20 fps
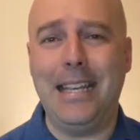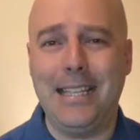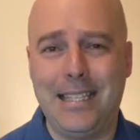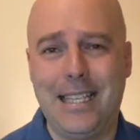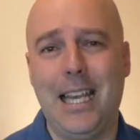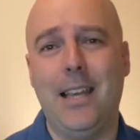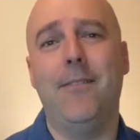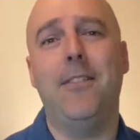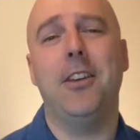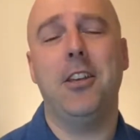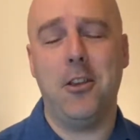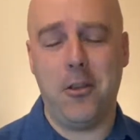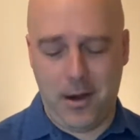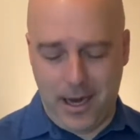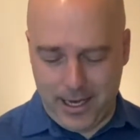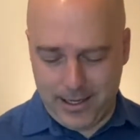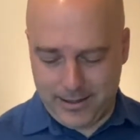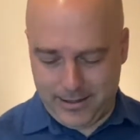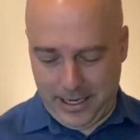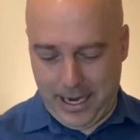is giving you
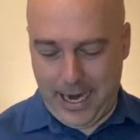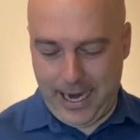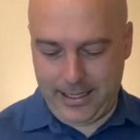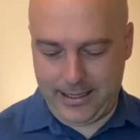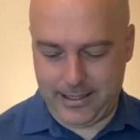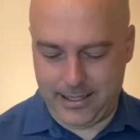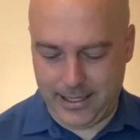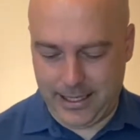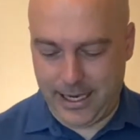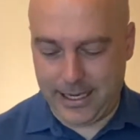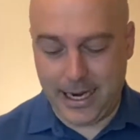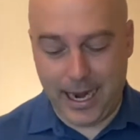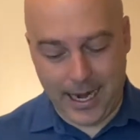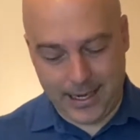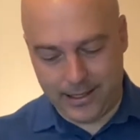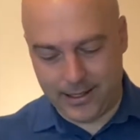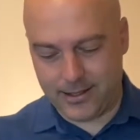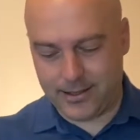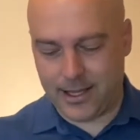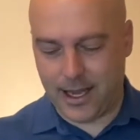anxiety, and I
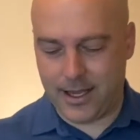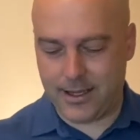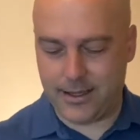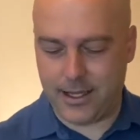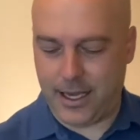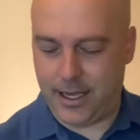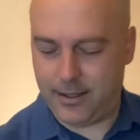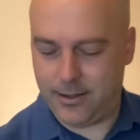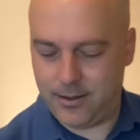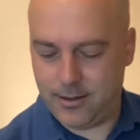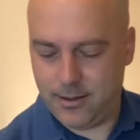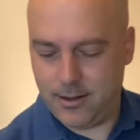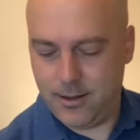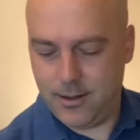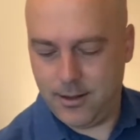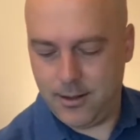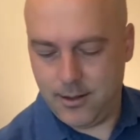understand that.